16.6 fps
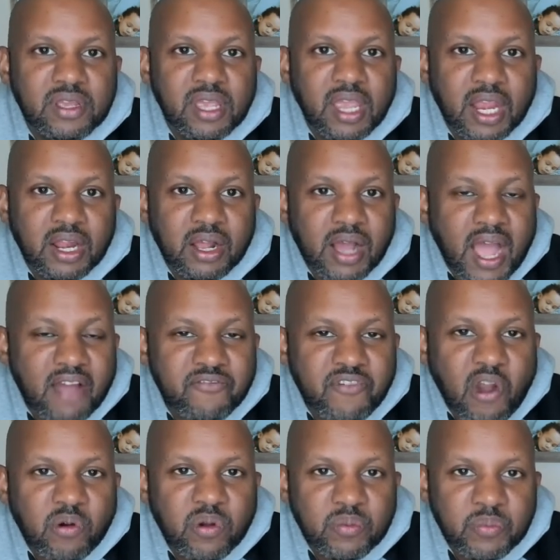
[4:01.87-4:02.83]
How
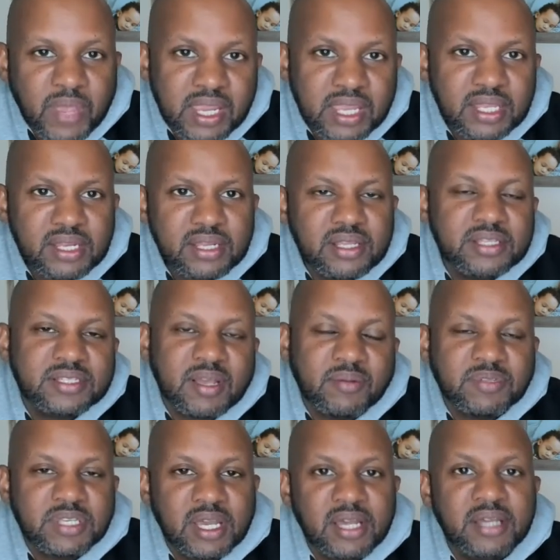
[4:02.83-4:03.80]
far we make it, it's up
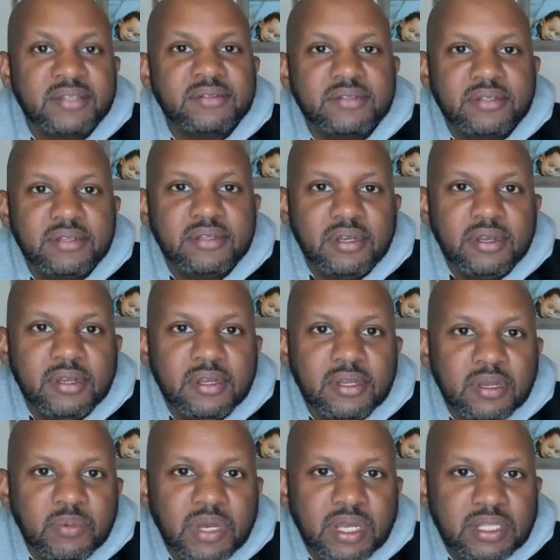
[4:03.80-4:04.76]
to us.
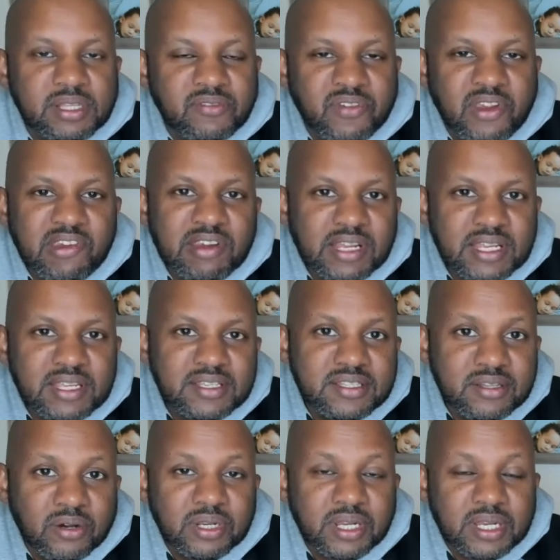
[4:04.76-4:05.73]
But at the very least,
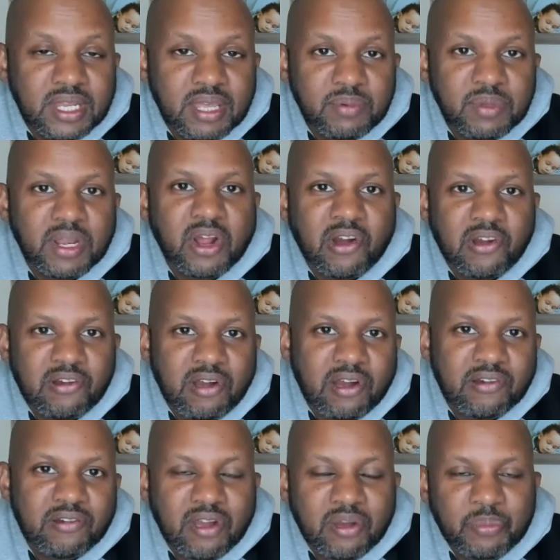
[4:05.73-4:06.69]
don't inhibit
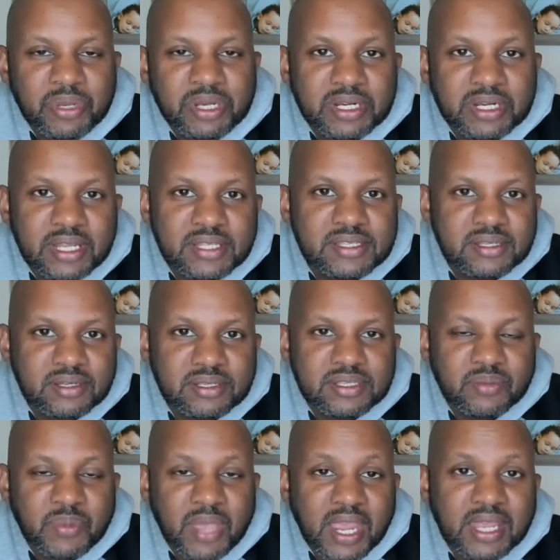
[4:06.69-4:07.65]
our ability to
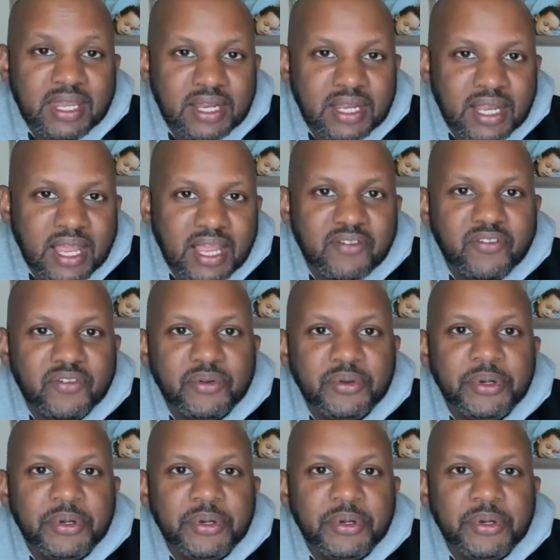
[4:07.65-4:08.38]
make it in life.